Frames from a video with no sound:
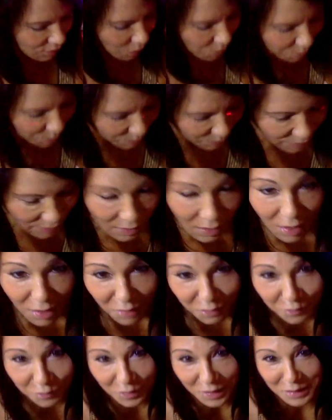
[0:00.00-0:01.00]
Don't be
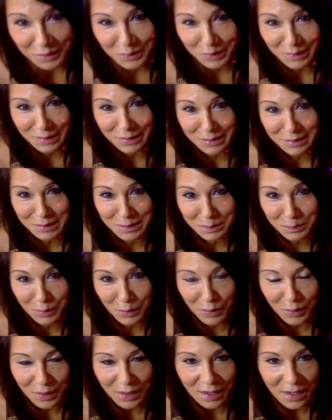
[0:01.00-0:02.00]
afraid to
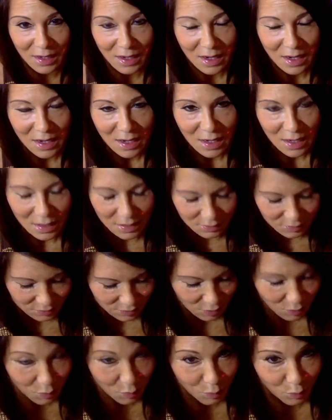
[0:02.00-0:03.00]
explore. And
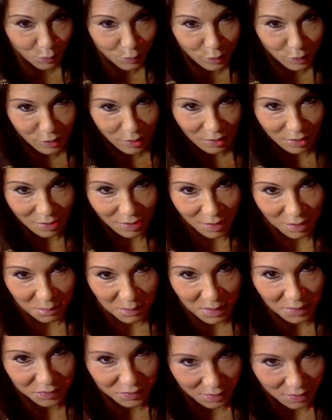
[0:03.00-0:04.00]
don't worry
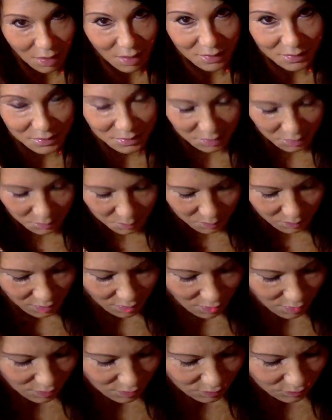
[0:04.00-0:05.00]
about the gossip.
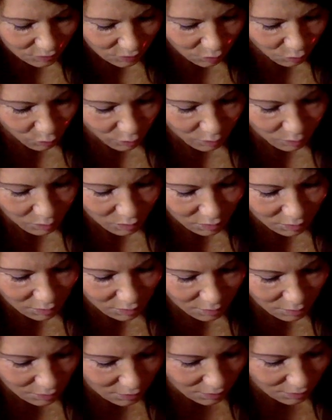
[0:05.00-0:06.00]
So one more
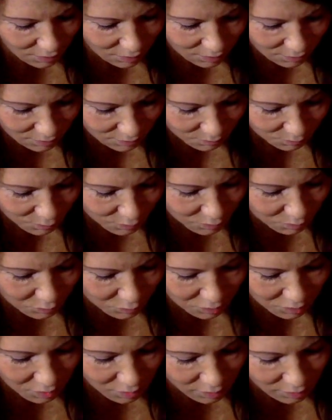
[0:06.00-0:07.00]
card here. One more
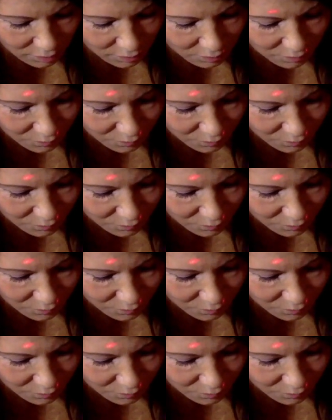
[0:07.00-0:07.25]
card.